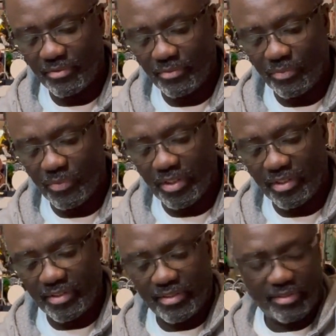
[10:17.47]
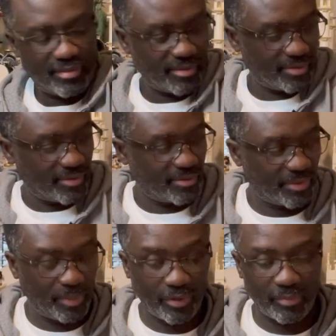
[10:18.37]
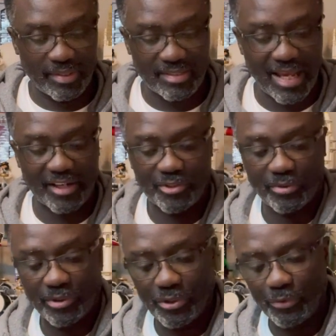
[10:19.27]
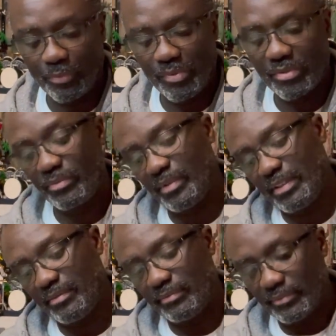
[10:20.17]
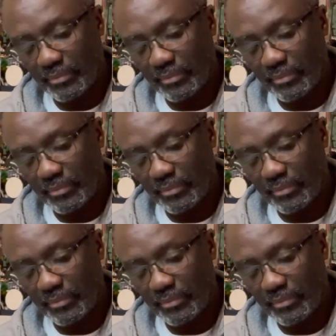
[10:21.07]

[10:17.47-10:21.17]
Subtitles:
were the pyramids actual tombs? Well,